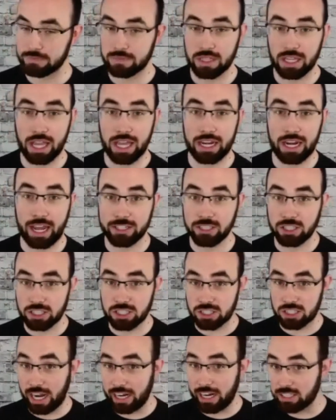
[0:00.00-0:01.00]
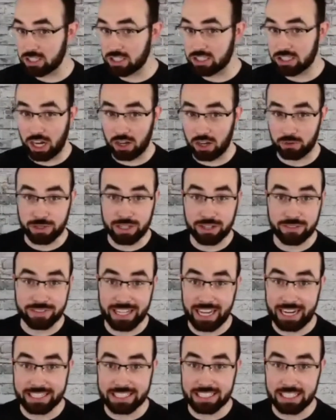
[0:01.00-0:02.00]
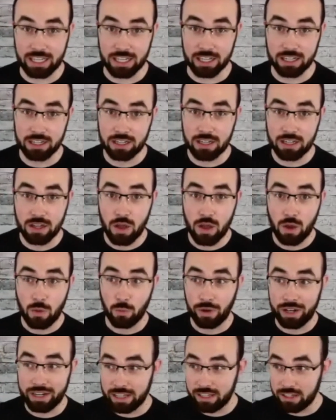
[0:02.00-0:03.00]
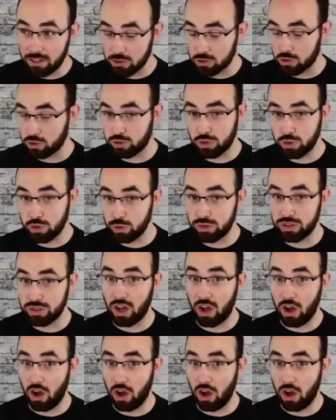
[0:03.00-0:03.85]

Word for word: Mm-hmm. And I just, I just got rid of the idea when in truth,